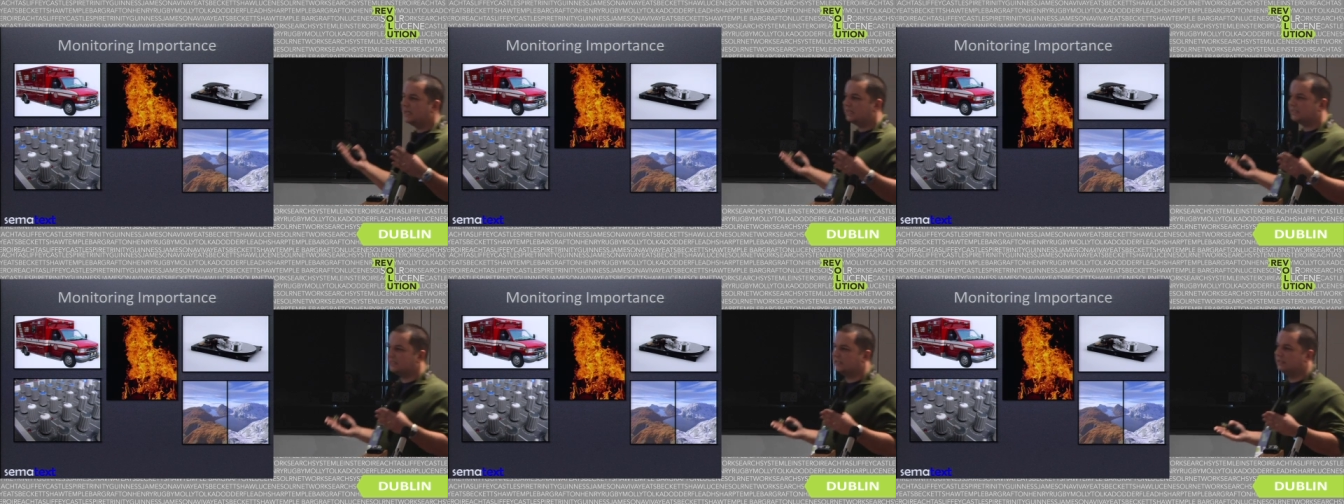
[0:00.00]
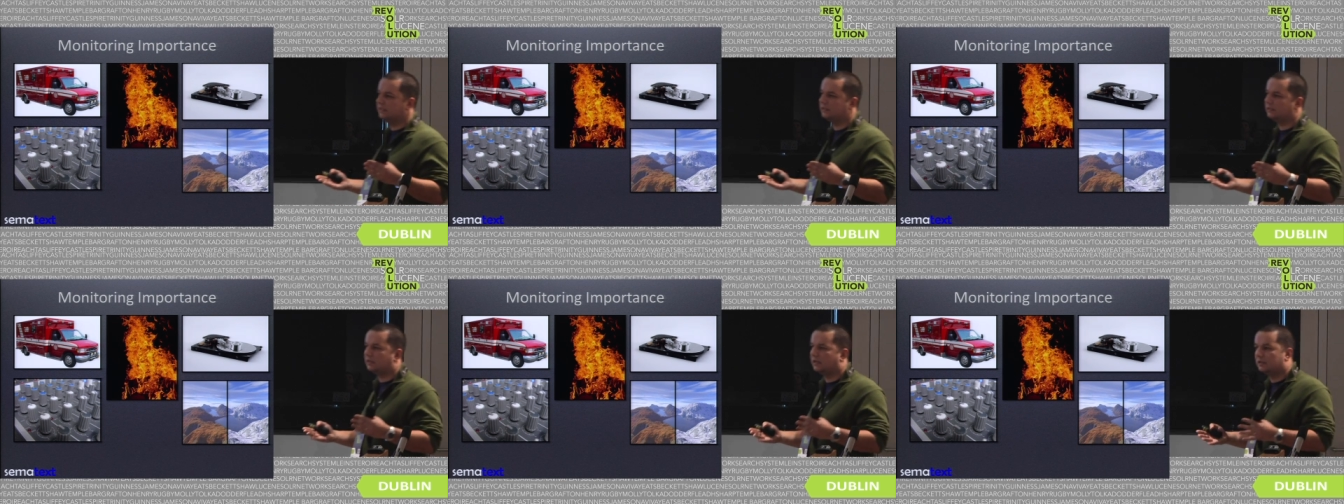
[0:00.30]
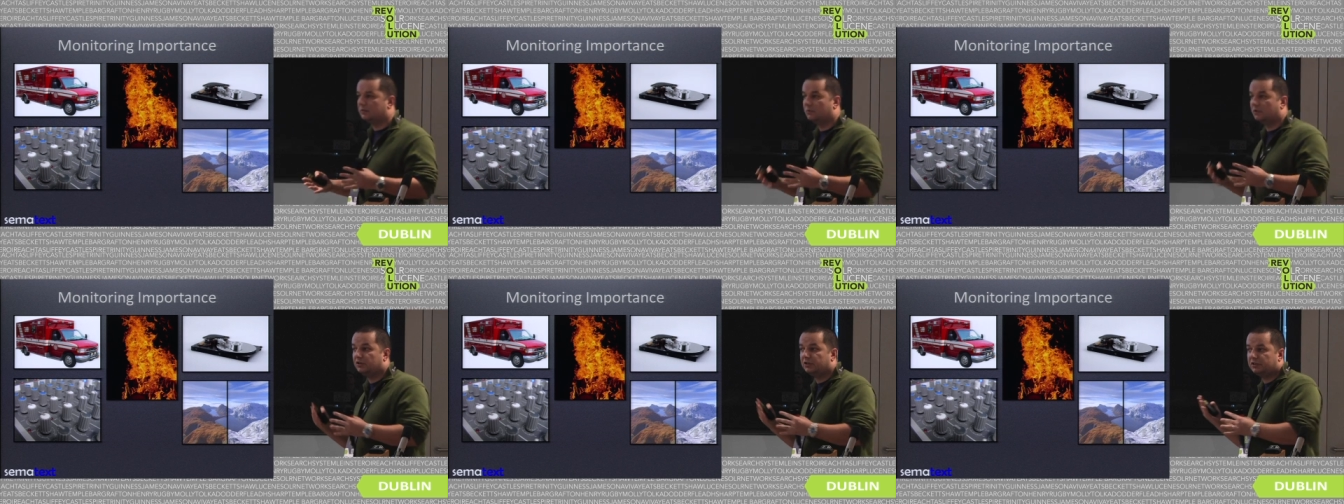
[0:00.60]
testing
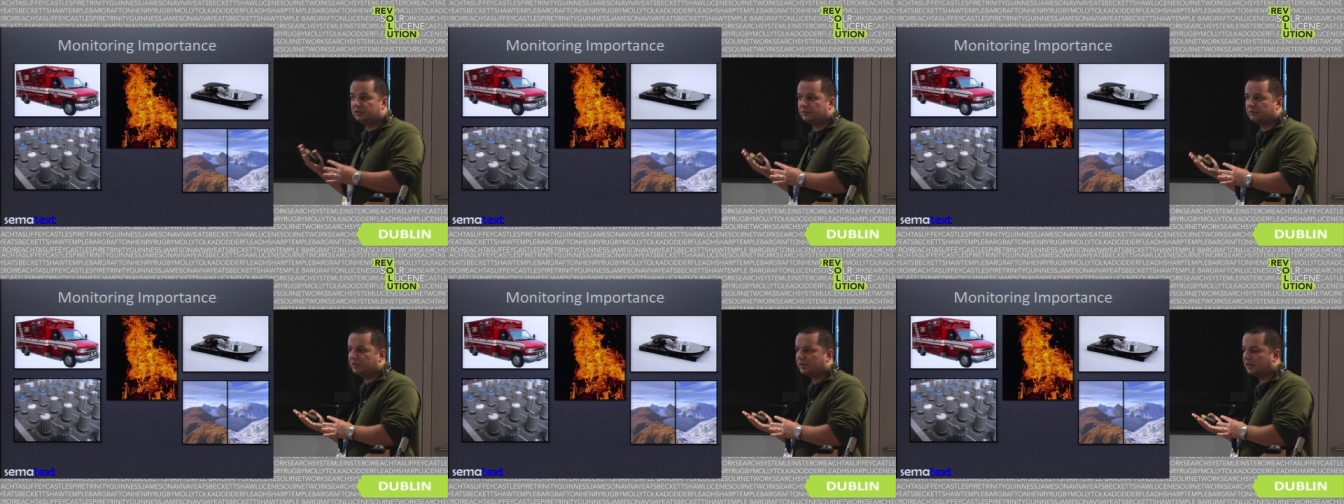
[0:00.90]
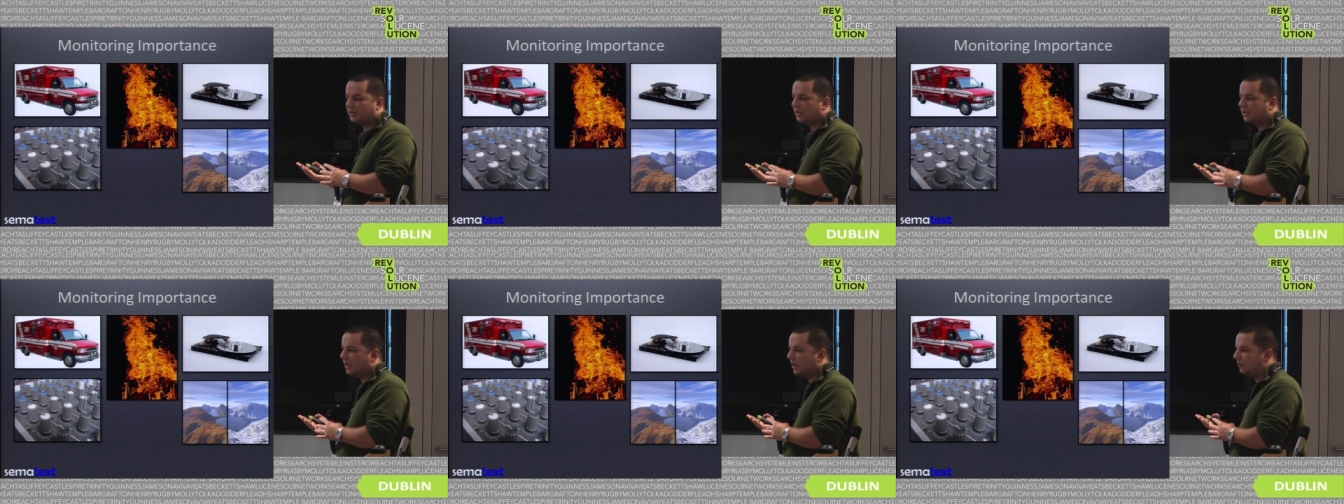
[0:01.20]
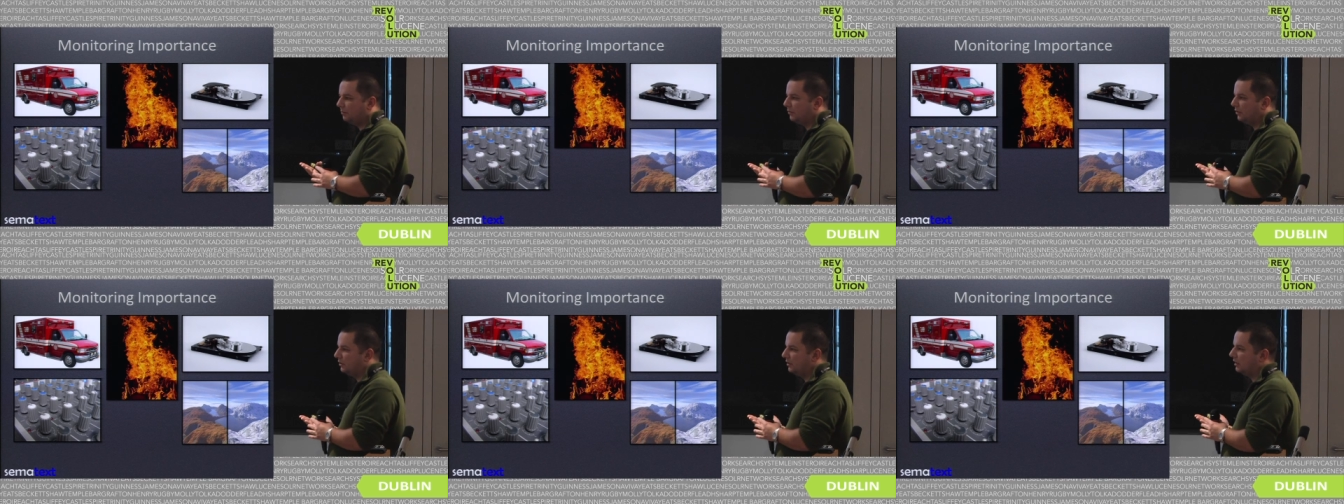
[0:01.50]
and monitoring can
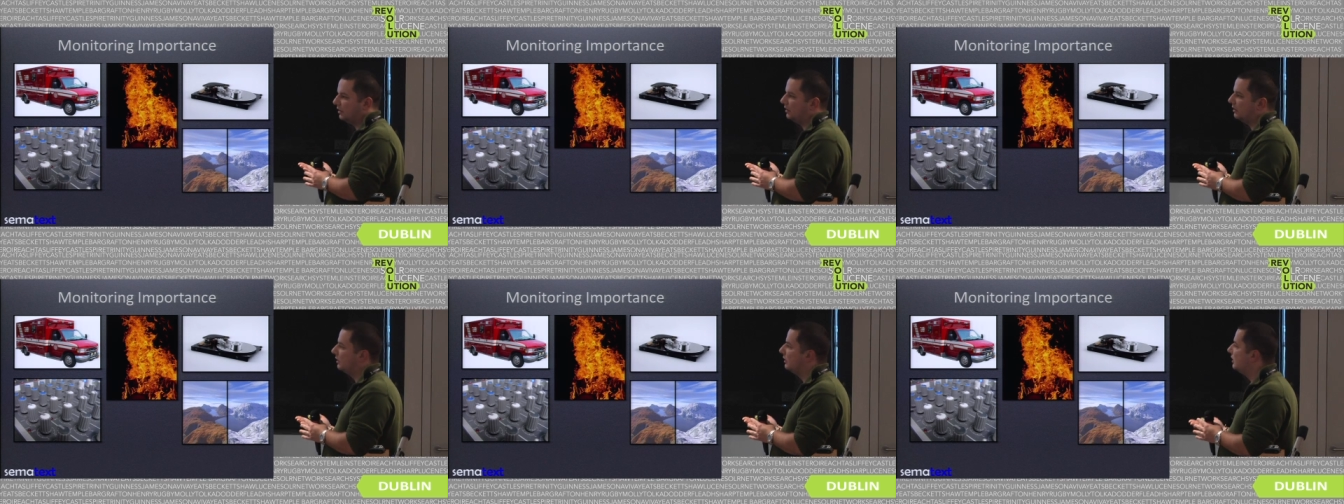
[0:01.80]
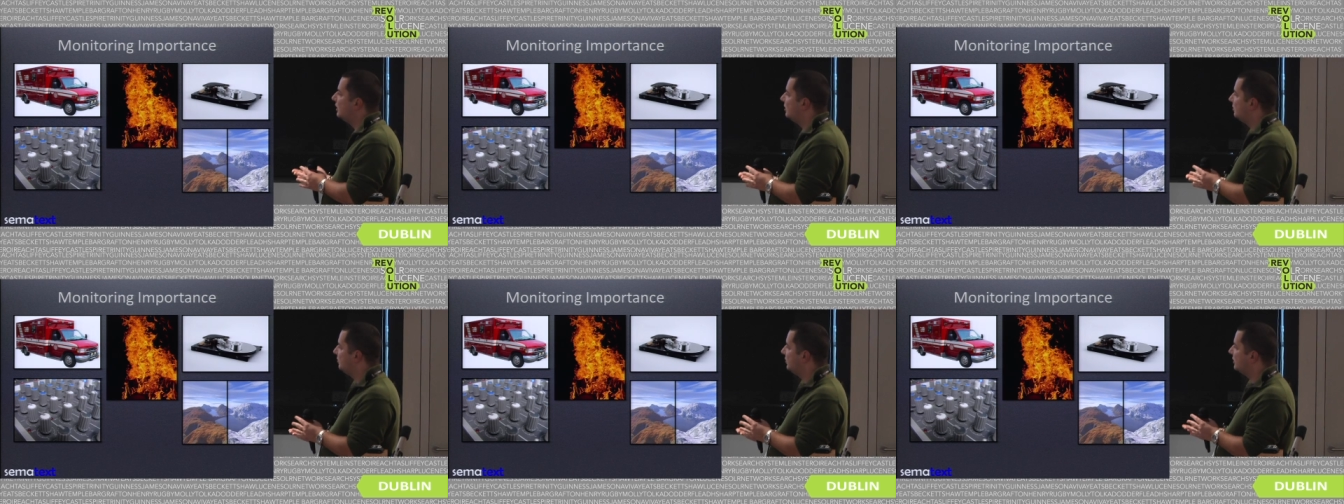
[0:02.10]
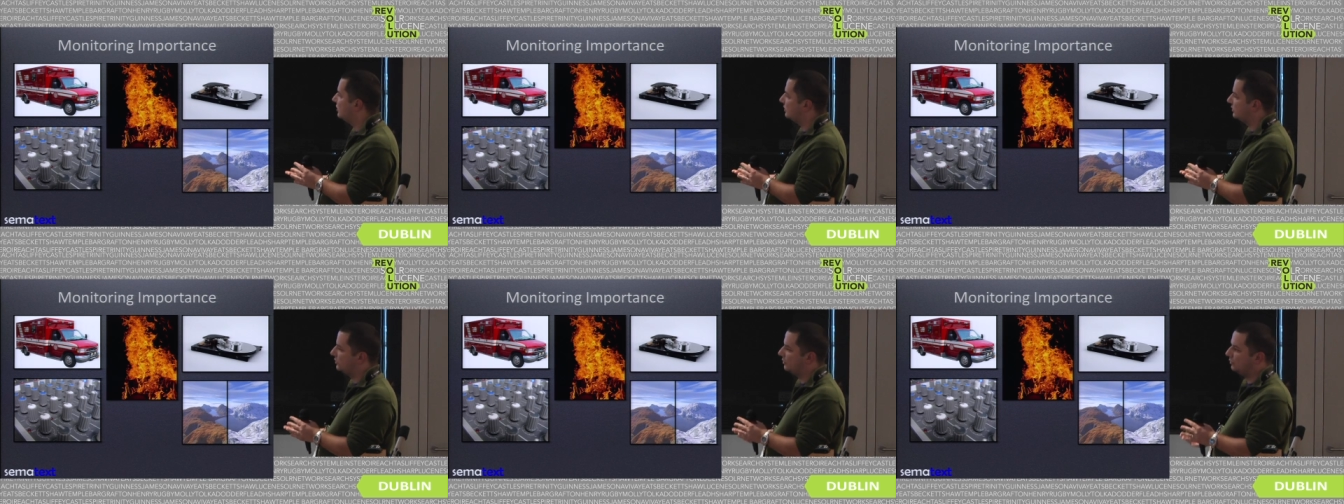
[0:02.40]
help you there
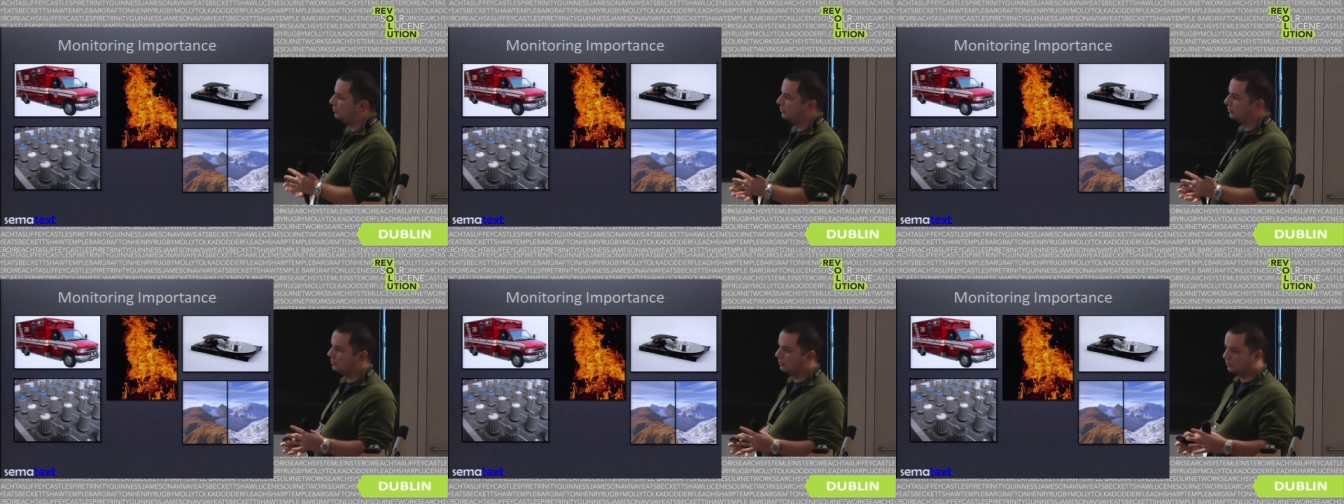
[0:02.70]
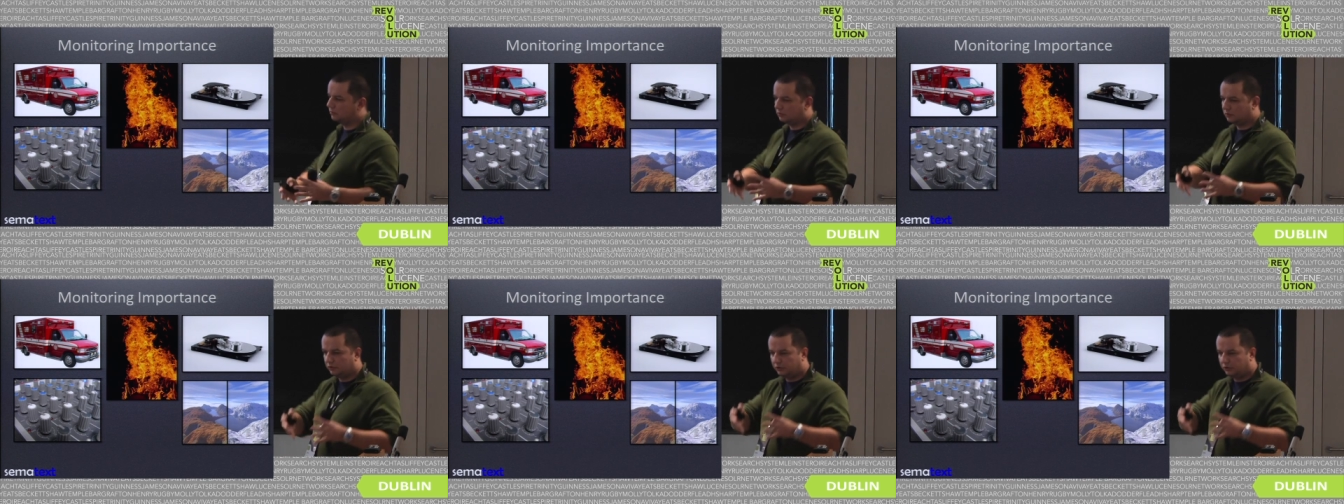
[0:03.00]
because you want,